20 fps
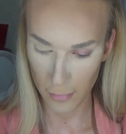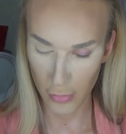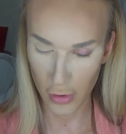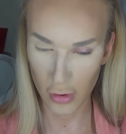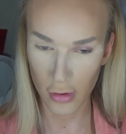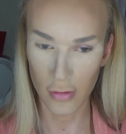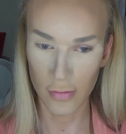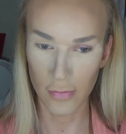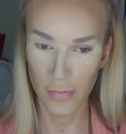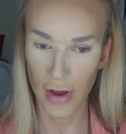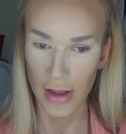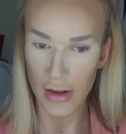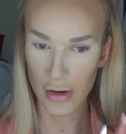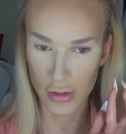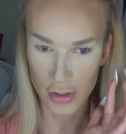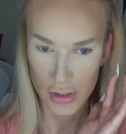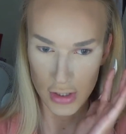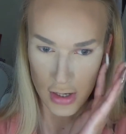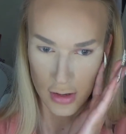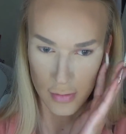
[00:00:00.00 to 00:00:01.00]
You can find your
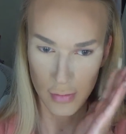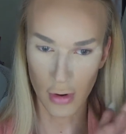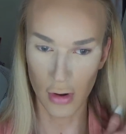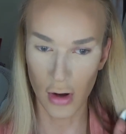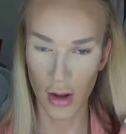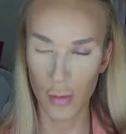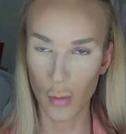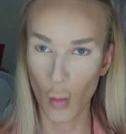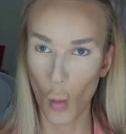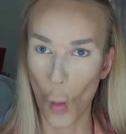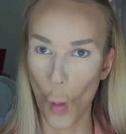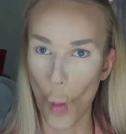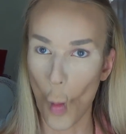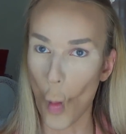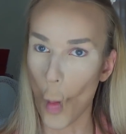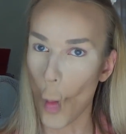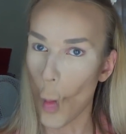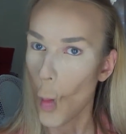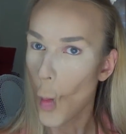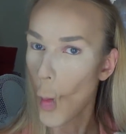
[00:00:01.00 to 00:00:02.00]
cheekbone like
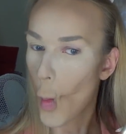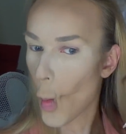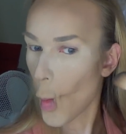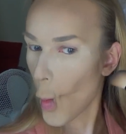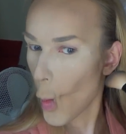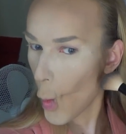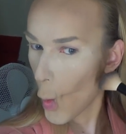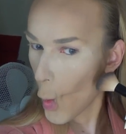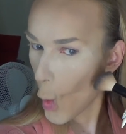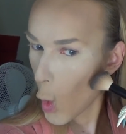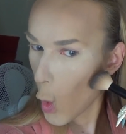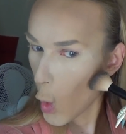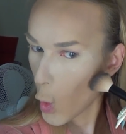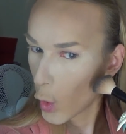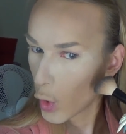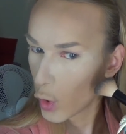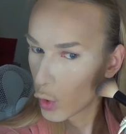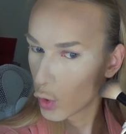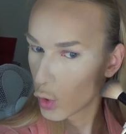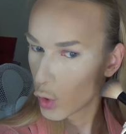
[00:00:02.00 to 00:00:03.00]

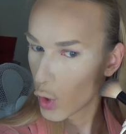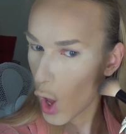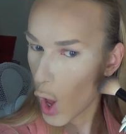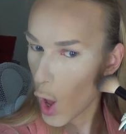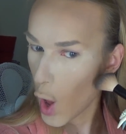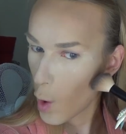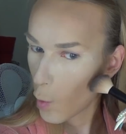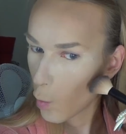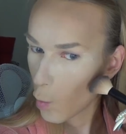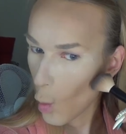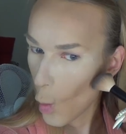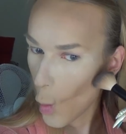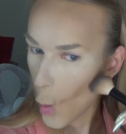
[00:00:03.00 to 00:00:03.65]
when you do that,